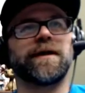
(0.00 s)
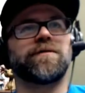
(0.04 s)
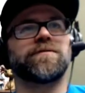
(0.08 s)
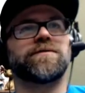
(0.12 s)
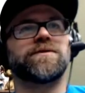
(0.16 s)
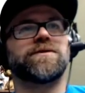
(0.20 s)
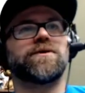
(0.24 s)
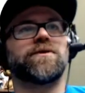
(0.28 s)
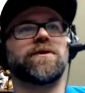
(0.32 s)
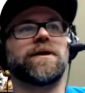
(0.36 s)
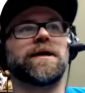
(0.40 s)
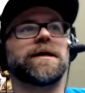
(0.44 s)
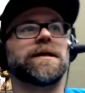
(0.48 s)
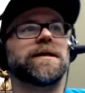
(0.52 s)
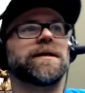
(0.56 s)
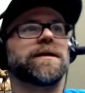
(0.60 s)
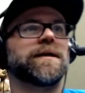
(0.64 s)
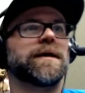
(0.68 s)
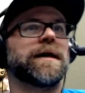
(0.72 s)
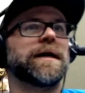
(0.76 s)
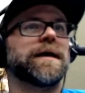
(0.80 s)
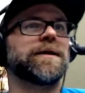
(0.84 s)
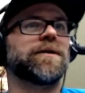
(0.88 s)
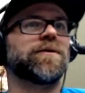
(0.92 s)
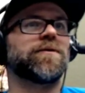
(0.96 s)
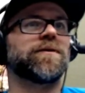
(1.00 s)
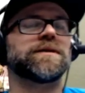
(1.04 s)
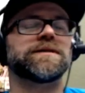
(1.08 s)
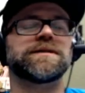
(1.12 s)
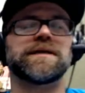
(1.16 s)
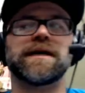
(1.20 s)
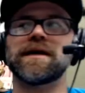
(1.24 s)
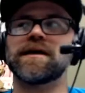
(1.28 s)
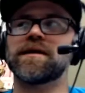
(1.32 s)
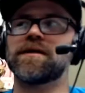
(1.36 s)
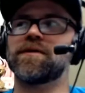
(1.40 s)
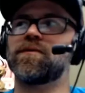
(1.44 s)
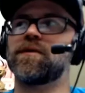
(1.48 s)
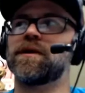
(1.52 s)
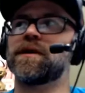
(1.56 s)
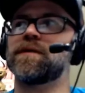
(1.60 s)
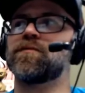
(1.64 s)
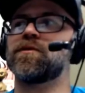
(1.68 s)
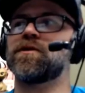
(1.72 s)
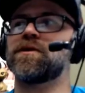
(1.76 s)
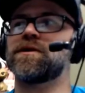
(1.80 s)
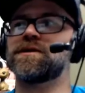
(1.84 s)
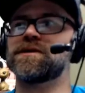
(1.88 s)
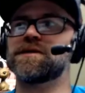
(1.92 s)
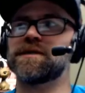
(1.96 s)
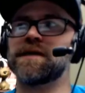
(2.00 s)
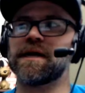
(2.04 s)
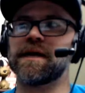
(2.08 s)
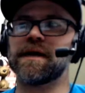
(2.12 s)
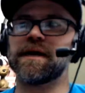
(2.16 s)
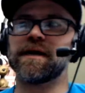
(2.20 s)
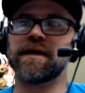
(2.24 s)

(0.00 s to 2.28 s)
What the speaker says: so I know exactly what I'm going to say,